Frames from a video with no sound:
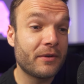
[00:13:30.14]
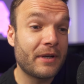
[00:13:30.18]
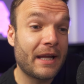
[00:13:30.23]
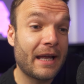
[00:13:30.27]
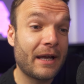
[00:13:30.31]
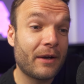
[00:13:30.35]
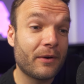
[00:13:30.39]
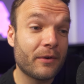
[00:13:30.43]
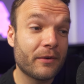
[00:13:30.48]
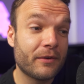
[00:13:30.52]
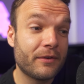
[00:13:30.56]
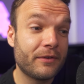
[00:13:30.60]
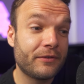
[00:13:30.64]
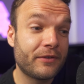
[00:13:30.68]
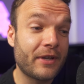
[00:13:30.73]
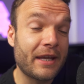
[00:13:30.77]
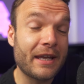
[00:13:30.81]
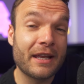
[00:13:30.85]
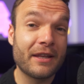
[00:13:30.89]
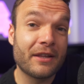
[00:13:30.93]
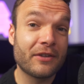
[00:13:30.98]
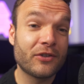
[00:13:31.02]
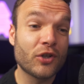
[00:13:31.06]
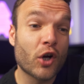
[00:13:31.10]
now,
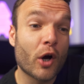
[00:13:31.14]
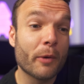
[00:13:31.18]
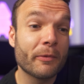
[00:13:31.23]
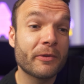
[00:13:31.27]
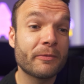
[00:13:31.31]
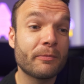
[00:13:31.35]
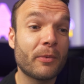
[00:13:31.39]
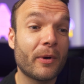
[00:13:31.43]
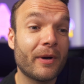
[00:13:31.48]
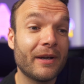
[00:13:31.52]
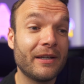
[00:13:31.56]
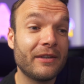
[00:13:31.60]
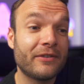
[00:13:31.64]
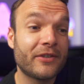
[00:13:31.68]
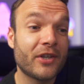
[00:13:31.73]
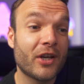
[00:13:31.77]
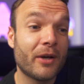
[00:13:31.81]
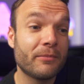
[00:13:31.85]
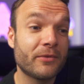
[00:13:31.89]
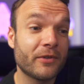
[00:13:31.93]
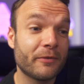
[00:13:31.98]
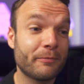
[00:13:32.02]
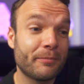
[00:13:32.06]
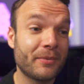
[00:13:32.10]
taking the top spot in
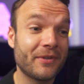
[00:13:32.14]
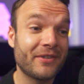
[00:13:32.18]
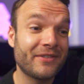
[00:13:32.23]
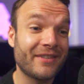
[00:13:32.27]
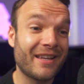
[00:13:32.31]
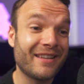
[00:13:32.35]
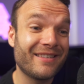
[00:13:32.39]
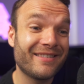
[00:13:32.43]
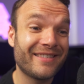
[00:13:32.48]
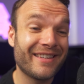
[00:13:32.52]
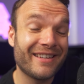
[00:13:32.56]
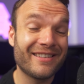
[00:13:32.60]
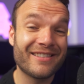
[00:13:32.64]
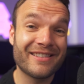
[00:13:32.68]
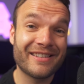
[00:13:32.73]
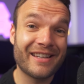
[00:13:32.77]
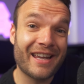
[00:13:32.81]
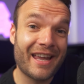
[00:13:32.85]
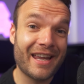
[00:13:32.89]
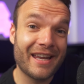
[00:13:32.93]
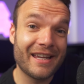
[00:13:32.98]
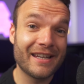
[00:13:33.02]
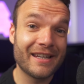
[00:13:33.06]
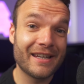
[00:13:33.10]
terms of percentage
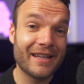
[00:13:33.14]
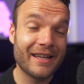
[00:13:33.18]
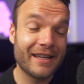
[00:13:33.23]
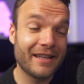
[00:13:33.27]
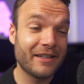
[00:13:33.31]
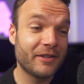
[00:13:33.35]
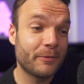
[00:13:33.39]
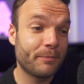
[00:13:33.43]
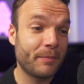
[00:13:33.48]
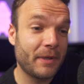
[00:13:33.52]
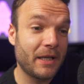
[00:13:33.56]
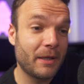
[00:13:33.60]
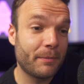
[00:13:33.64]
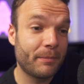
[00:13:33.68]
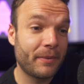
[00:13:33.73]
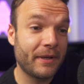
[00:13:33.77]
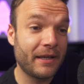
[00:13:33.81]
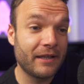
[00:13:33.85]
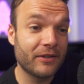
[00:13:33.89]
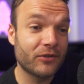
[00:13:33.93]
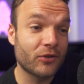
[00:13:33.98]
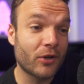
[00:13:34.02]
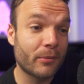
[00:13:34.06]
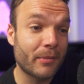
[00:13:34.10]
gain is
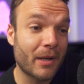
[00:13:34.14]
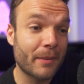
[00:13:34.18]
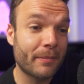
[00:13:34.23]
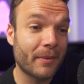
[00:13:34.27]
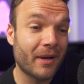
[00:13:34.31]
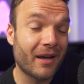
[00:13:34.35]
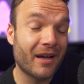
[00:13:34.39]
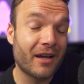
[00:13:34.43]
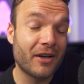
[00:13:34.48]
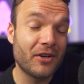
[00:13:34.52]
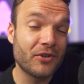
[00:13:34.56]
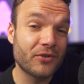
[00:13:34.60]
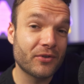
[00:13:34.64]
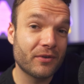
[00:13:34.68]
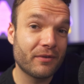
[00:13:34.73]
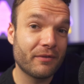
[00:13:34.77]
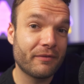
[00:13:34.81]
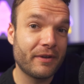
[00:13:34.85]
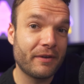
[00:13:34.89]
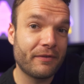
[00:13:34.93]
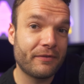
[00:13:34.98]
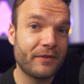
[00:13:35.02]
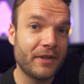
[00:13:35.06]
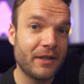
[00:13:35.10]
BP. So I'm up
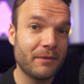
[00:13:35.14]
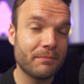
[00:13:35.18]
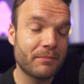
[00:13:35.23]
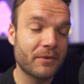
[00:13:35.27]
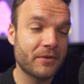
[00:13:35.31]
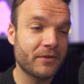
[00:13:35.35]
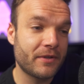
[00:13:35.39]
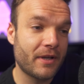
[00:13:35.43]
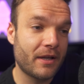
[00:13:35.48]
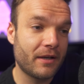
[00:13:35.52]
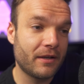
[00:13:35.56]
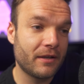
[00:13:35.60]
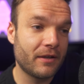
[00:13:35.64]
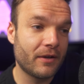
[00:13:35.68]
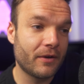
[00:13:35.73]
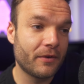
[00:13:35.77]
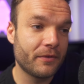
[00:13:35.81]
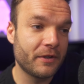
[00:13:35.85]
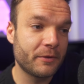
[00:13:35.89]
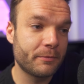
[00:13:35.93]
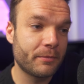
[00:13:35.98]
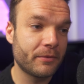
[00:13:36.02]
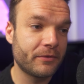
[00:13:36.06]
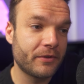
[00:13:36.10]
115%
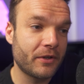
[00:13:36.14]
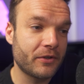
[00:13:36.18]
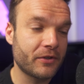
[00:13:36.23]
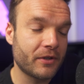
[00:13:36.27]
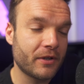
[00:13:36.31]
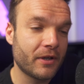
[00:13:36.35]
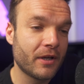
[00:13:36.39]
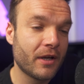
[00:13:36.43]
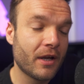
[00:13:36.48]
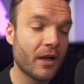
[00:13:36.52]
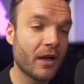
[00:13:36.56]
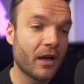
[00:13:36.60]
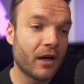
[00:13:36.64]
on this position.